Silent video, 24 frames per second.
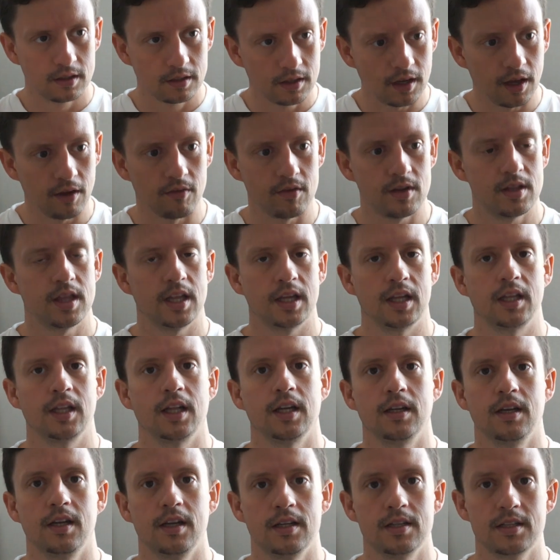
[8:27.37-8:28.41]
everything
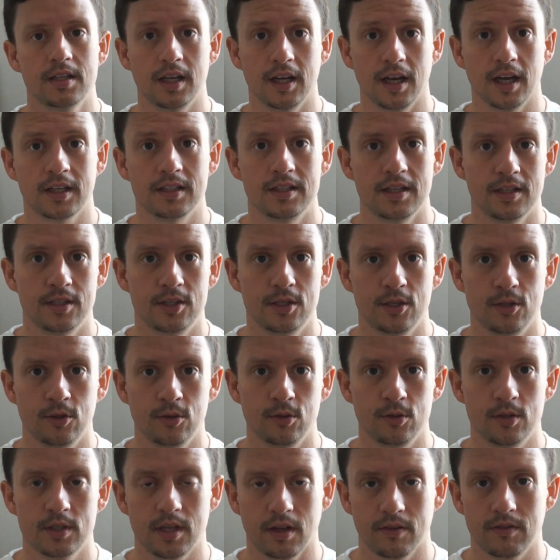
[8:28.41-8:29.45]
that is connected
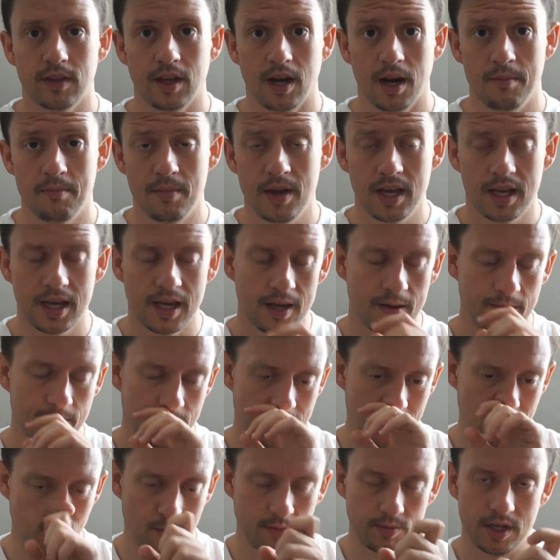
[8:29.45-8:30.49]
to stuff that I'm making,
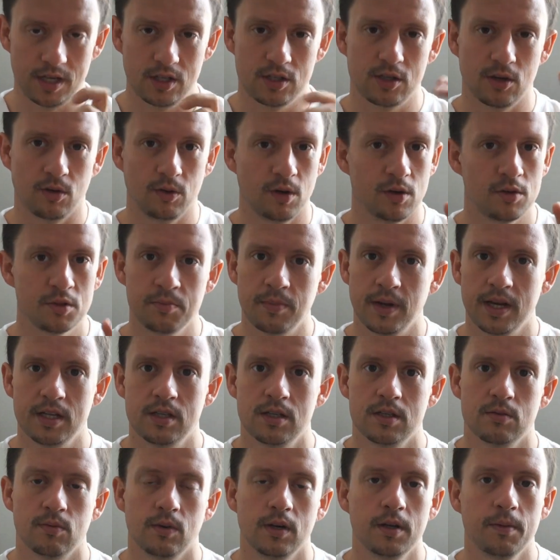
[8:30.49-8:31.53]
there will be a show notes page
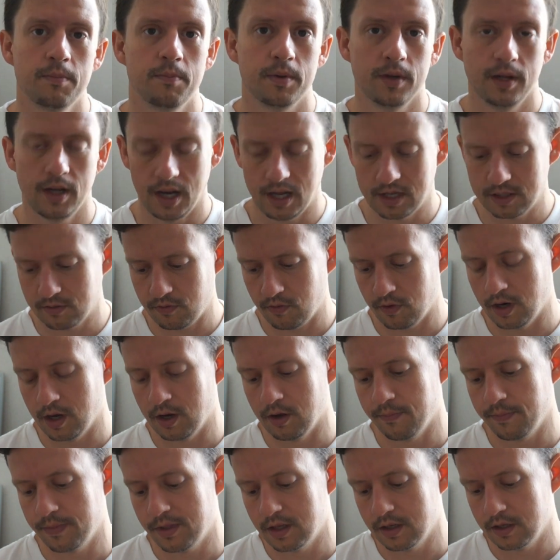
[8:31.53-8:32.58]
as well. But as for
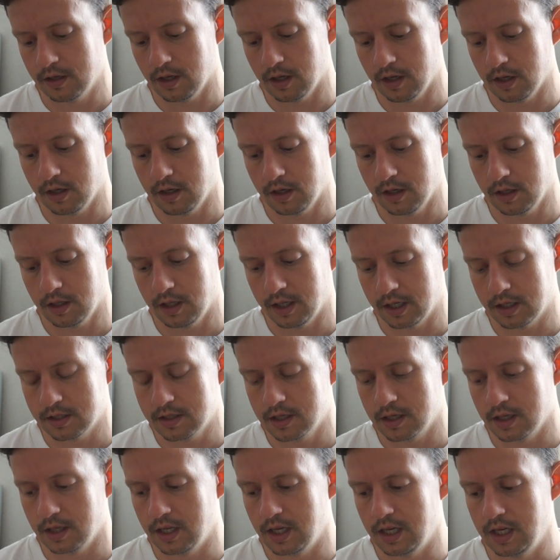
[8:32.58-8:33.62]
now, the links
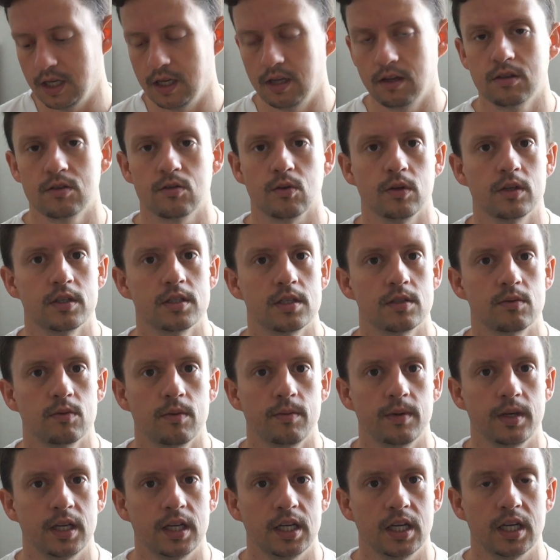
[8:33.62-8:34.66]
to the sources will
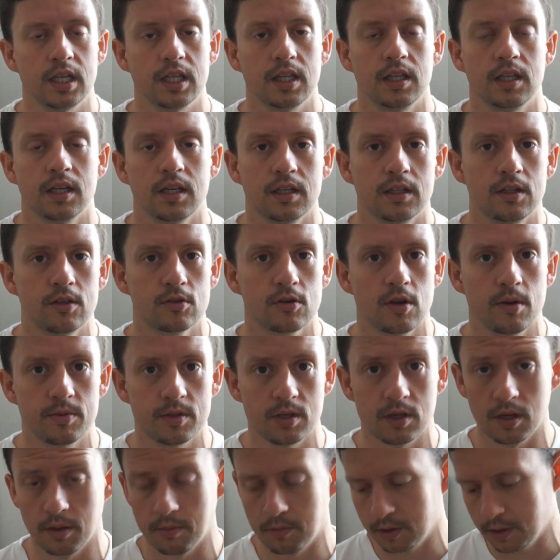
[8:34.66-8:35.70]
be in the
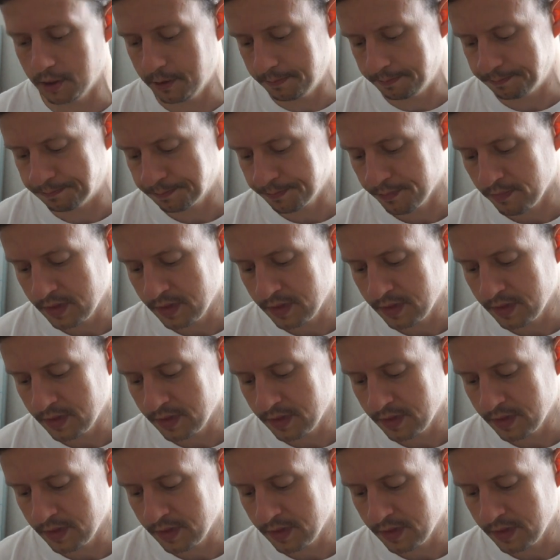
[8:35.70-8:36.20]
description down below.